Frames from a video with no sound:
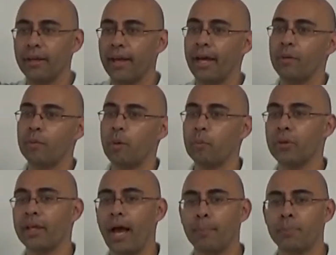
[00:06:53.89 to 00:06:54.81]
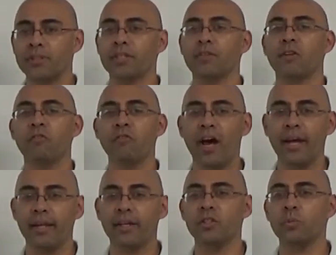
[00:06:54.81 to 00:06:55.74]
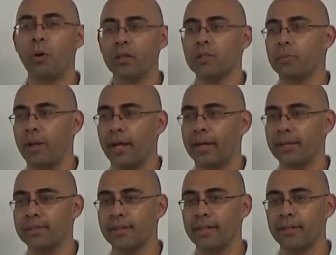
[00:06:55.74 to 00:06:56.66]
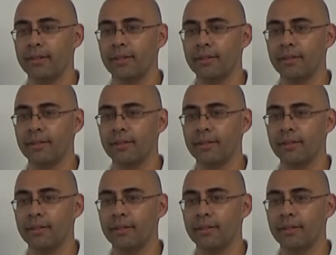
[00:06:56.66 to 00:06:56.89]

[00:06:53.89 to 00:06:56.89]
And remember, the opposite of dividing is multiplying, isn't it?